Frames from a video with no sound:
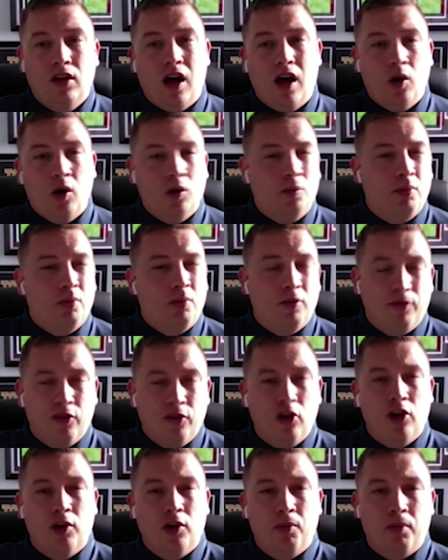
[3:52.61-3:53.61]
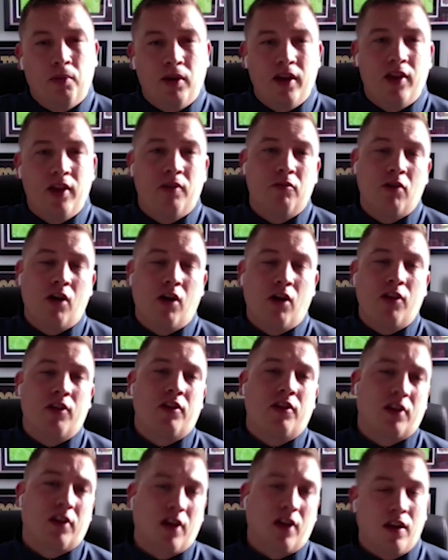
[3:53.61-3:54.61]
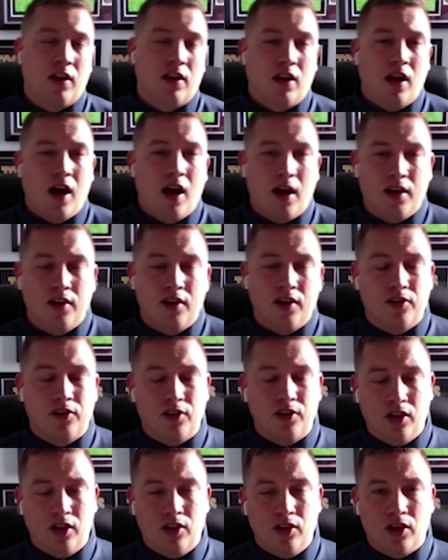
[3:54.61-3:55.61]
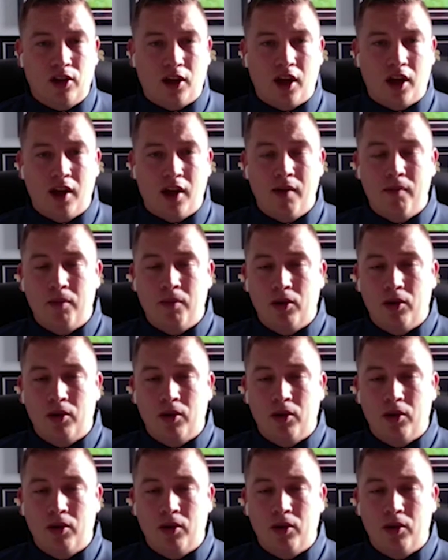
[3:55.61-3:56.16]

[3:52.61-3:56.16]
I would prefer to play them rather than get handed the game.